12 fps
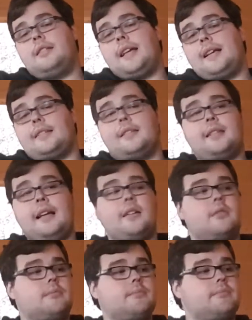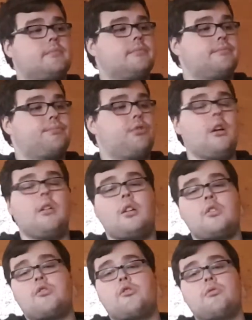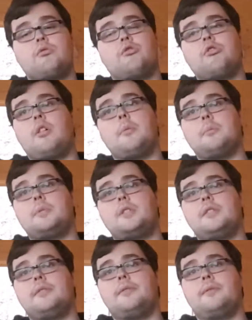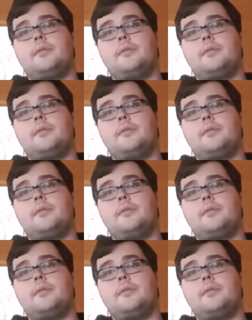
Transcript: that prologue dropped of